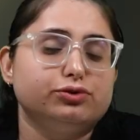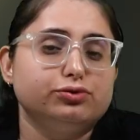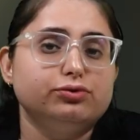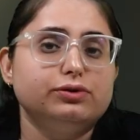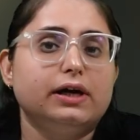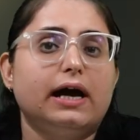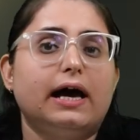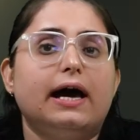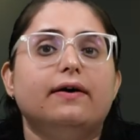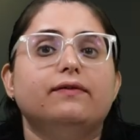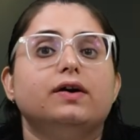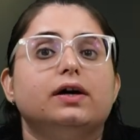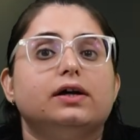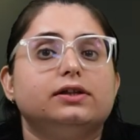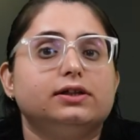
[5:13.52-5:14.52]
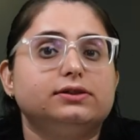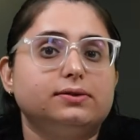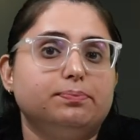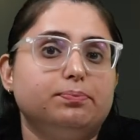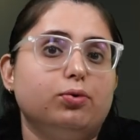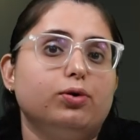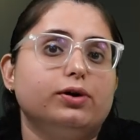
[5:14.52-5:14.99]
You should have the
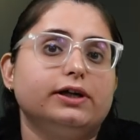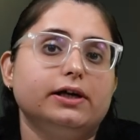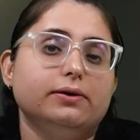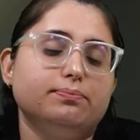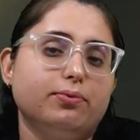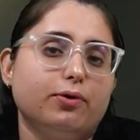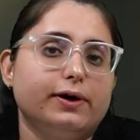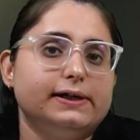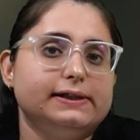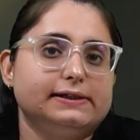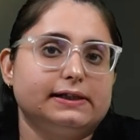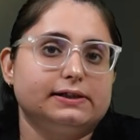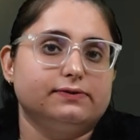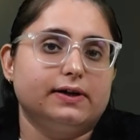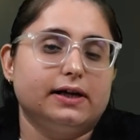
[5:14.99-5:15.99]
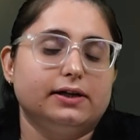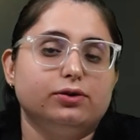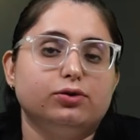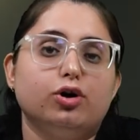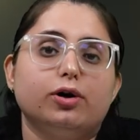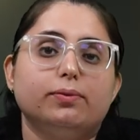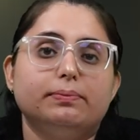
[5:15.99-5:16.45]
supporting points as well.
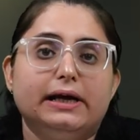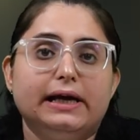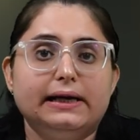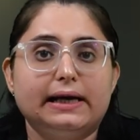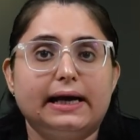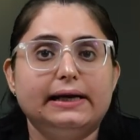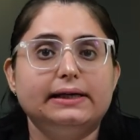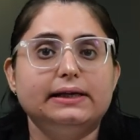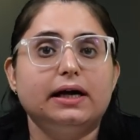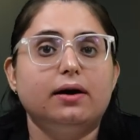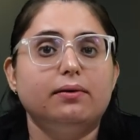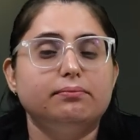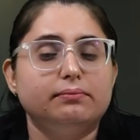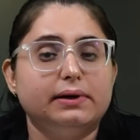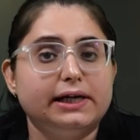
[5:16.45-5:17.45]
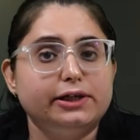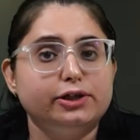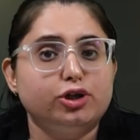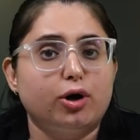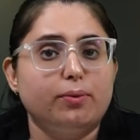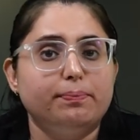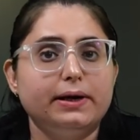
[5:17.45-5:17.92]
You got main idea, main
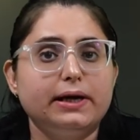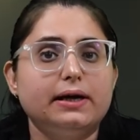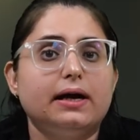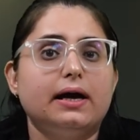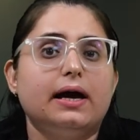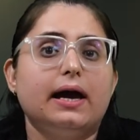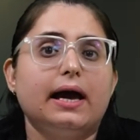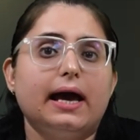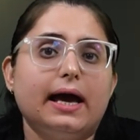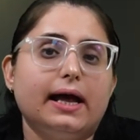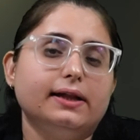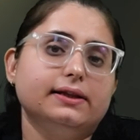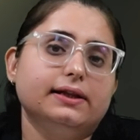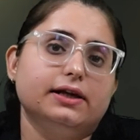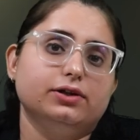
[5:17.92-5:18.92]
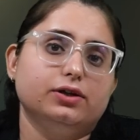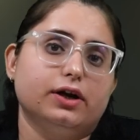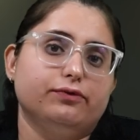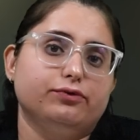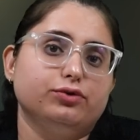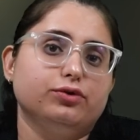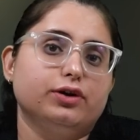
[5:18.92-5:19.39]
topic. And then you
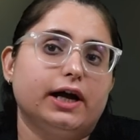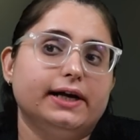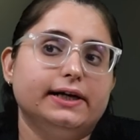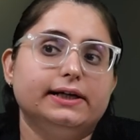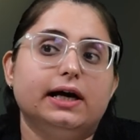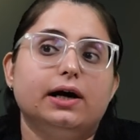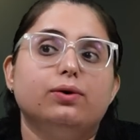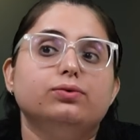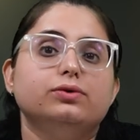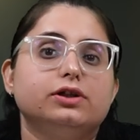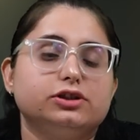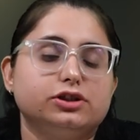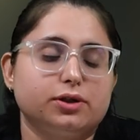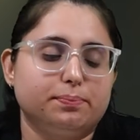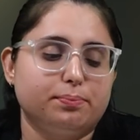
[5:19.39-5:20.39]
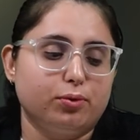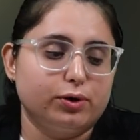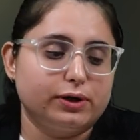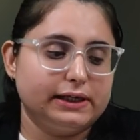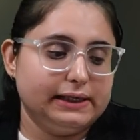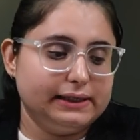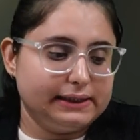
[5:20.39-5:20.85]
have to write down the
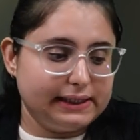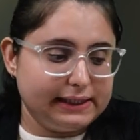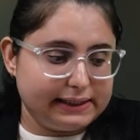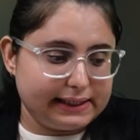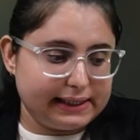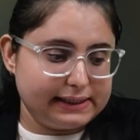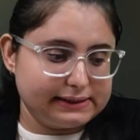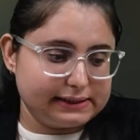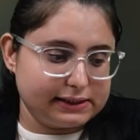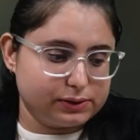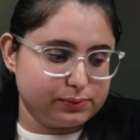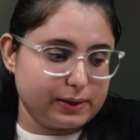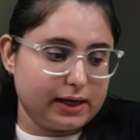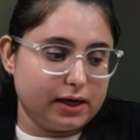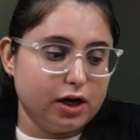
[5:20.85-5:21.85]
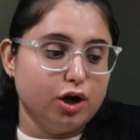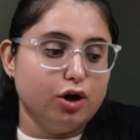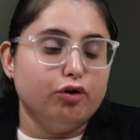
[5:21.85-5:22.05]
supporting details as well.